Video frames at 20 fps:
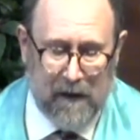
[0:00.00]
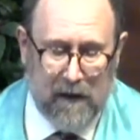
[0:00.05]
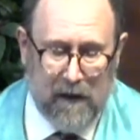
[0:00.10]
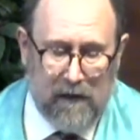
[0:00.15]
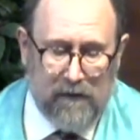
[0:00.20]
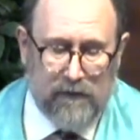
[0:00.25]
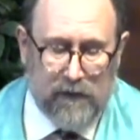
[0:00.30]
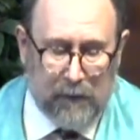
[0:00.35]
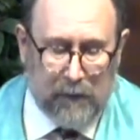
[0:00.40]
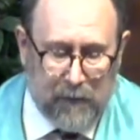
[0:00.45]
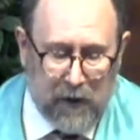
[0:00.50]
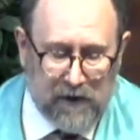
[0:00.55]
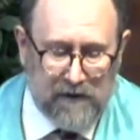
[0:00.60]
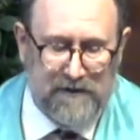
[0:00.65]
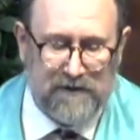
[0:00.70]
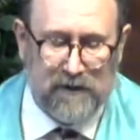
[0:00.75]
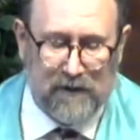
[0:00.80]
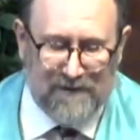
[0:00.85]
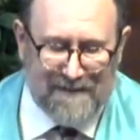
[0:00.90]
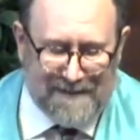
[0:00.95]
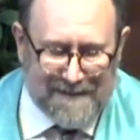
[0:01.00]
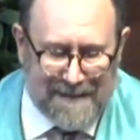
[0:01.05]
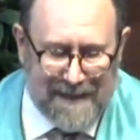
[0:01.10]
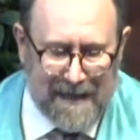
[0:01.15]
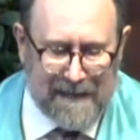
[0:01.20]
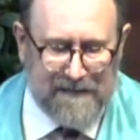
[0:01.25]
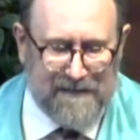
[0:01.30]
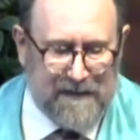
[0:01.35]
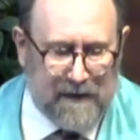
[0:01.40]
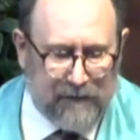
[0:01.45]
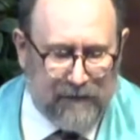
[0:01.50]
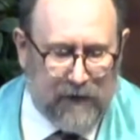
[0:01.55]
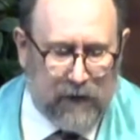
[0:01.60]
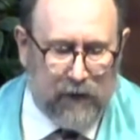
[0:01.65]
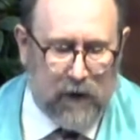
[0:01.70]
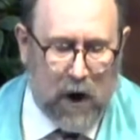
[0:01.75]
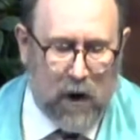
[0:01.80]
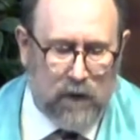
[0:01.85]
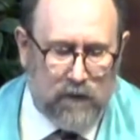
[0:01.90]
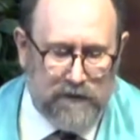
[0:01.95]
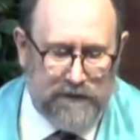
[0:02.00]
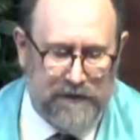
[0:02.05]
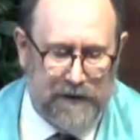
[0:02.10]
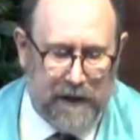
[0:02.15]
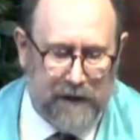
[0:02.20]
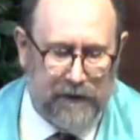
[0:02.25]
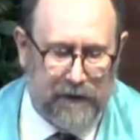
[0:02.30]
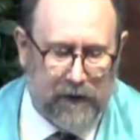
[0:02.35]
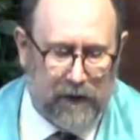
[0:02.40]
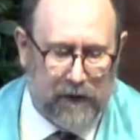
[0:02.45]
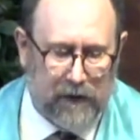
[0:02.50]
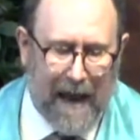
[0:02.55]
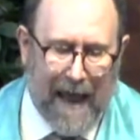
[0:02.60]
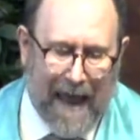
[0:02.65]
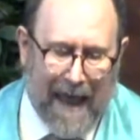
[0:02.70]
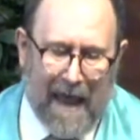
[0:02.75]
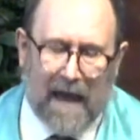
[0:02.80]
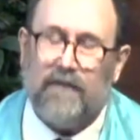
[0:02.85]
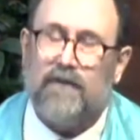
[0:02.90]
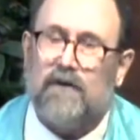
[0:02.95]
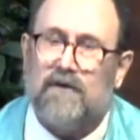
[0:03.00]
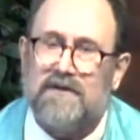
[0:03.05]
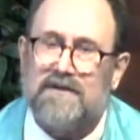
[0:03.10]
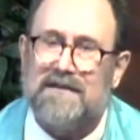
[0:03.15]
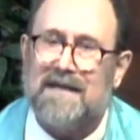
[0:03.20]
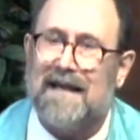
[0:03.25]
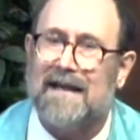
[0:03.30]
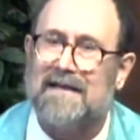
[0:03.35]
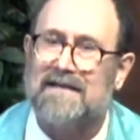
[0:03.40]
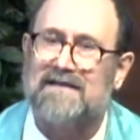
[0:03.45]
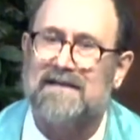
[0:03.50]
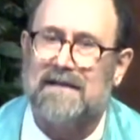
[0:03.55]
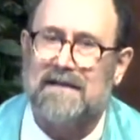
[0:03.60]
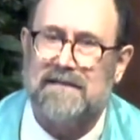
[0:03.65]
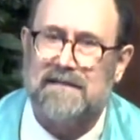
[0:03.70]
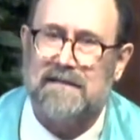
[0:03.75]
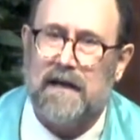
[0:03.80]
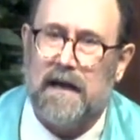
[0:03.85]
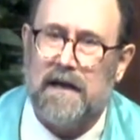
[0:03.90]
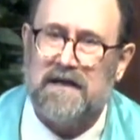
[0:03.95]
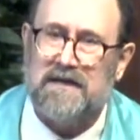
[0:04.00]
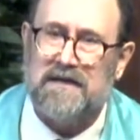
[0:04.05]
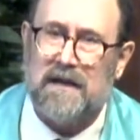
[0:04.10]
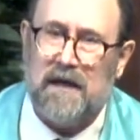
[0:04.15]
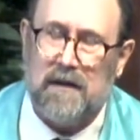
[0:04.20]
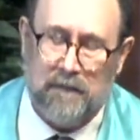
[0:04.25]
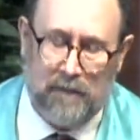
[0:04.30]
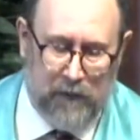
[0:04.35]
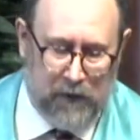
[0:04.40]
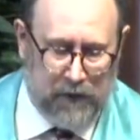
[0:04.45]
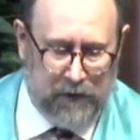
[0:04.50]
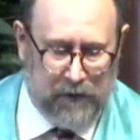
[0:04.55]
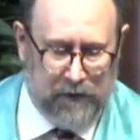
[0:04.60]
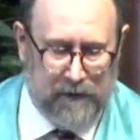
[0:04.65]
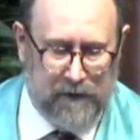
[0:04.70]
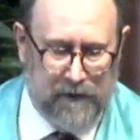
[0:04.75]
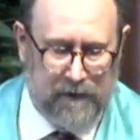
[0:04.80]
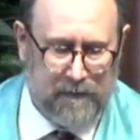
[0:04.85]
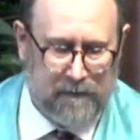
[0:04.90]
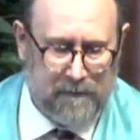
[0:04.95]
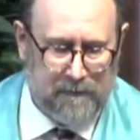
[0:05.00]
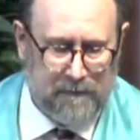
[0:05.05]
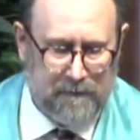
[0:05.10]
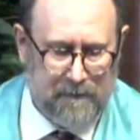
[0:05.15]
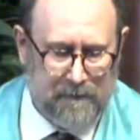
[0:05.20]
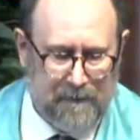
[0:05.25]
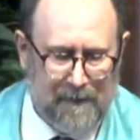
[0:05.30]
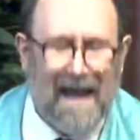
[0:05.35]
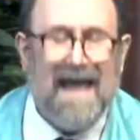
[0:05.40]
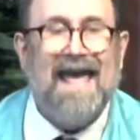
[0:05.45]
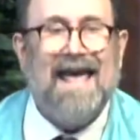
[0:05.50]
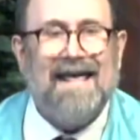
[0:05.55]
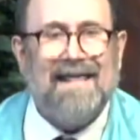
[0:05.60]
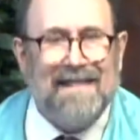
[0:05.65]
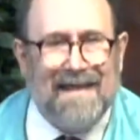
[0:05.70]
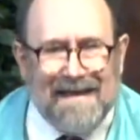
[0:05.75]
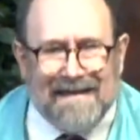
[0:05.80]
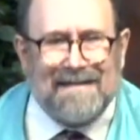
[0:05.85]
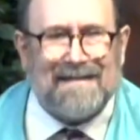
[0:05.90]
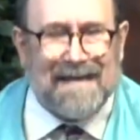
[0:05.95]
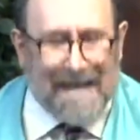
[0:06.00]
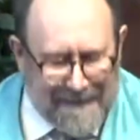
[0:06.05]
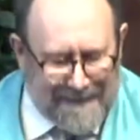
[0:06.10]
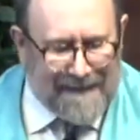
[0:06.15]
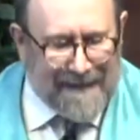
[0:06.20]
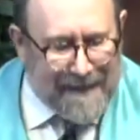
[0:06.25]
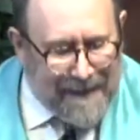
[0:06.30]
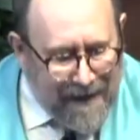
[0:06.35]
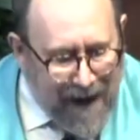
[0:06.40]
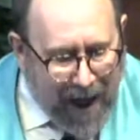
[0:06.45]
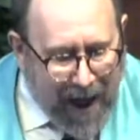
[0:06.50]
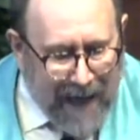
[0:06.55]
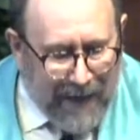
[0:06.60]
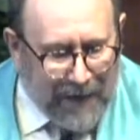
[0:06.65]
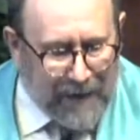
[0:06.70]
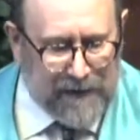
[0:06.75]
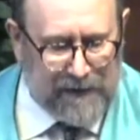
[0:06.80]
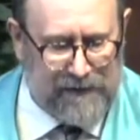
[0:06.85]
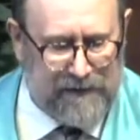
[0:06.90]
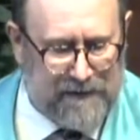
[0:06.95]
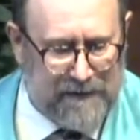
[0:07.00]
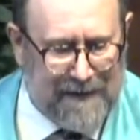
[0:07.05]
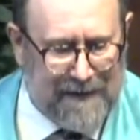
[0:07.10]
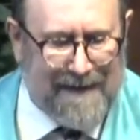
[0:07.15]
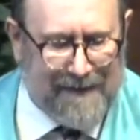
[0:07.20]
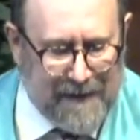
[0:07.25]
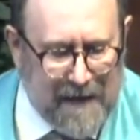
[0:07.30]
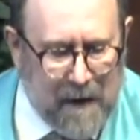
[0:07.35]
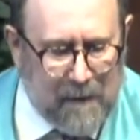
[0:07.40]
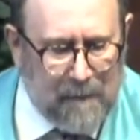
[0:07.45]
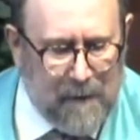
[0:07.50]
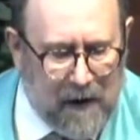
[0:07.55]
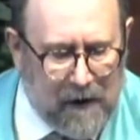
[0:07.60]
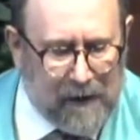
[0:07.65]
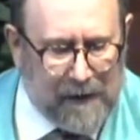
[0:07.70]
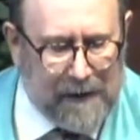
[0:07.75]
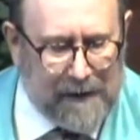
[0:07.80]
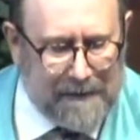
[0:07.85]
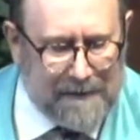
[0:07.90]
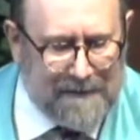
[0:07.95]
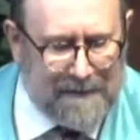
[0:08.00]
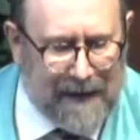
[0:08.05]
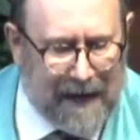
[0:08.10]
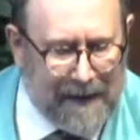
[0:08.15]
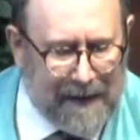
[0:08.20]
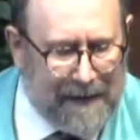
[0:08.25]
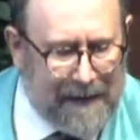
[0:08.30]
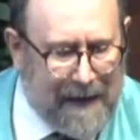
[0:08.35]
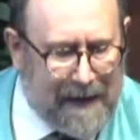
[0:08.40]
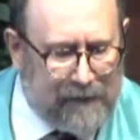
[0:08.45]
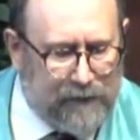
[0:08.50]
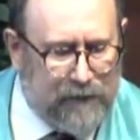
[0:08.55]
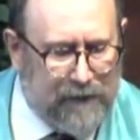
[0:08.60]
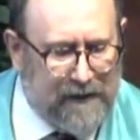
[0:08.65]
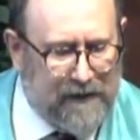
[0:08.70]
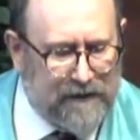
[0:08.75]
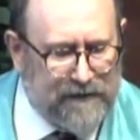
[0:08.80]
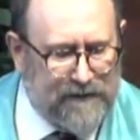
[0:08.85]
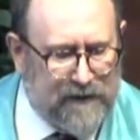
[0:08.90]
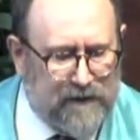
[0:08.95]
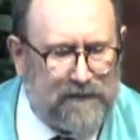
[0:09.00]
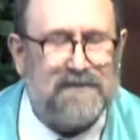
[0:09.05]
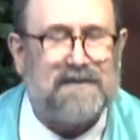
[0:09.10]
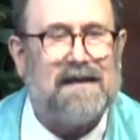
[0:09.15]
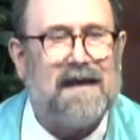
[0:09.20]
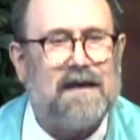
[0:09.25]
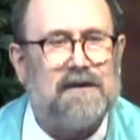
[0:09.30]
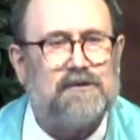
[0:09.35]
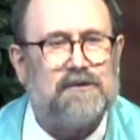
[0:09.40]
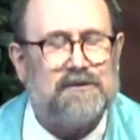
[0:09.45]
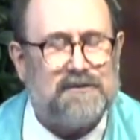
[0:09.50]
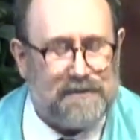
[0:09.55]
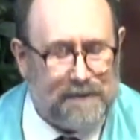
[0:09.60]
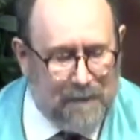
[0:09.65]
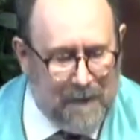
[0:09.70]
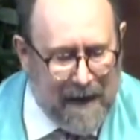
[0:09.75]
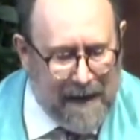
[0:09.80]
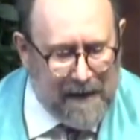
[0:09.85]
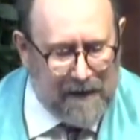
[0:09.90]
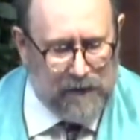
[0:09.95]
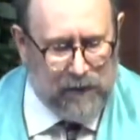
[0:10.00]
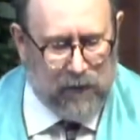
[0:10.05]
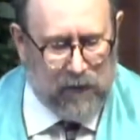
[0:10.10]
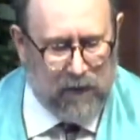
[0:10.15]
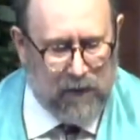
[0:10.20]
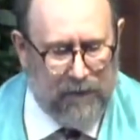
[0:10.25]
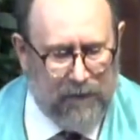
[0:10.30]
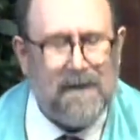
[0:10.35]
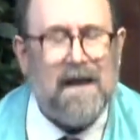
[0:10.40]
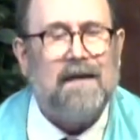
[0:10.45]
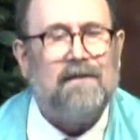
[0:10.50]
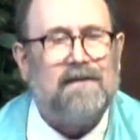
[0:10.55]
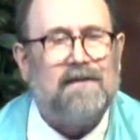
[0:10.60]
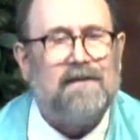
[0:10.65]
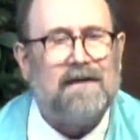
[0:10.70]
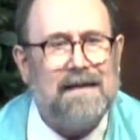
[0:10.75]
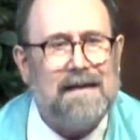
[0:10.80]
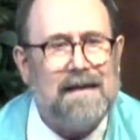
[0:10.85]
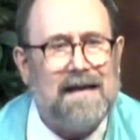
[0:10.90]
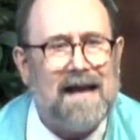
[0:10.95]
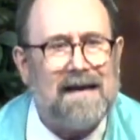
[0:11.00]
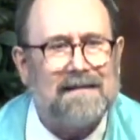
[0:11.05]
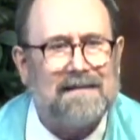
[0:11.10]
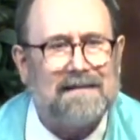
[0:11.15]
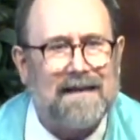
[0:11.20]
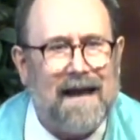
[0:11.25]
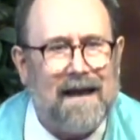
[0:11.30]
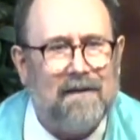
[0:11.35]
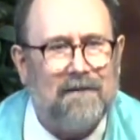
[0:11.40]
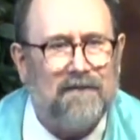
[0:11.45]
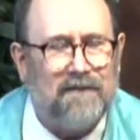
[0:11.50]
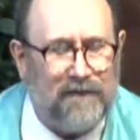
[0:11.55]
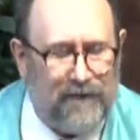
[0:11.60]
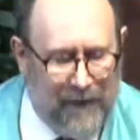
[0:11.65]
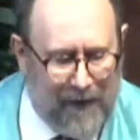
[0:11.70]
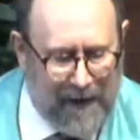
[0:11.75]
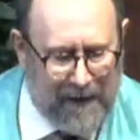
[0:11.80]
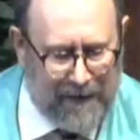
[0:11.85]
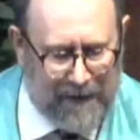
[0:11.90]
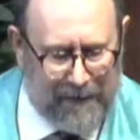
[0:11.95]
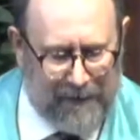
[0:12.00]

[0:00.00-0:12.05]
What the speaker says: their personal sense of their own gender, and their sex assigned at birth. This is acknowledged in the American Psychiatric Association's manual, the DSM-5.